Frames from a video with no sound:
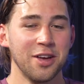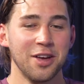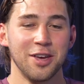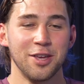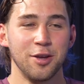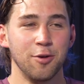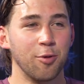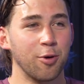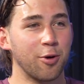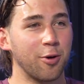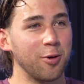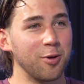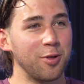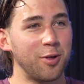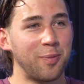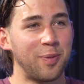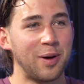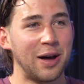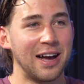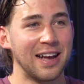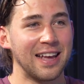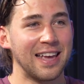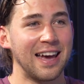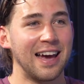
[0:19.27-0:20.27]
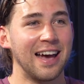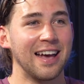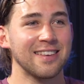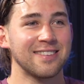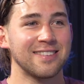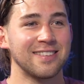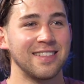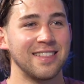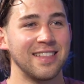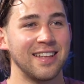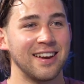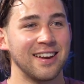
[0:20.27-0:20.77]
you record the
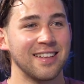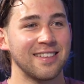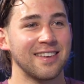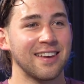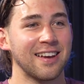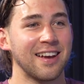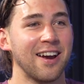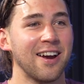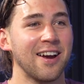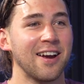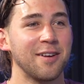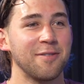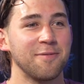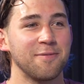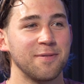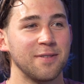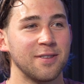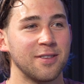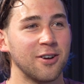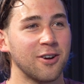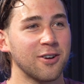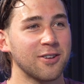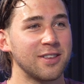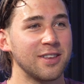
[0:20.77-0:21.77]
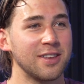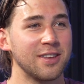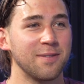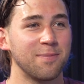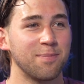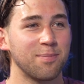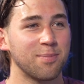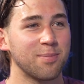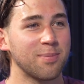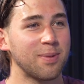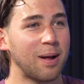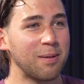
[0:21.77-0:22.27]
podcast, and then it's like, all right, talk to you
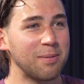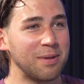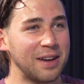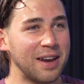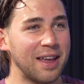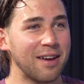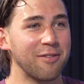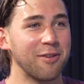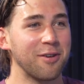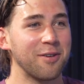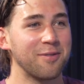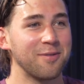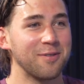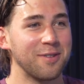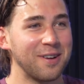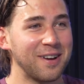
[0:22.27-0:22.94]
probably never,